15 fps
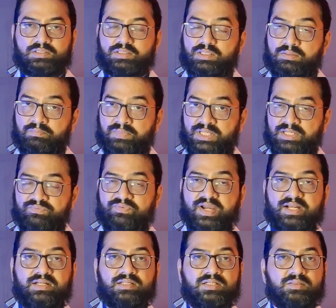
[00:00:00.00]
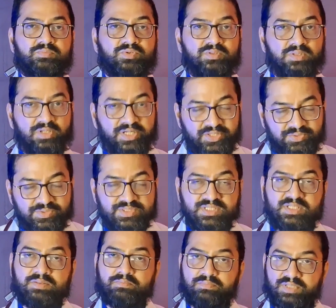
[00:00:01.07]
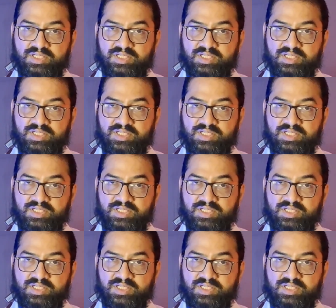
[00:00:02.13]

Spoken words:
The main factor about reducing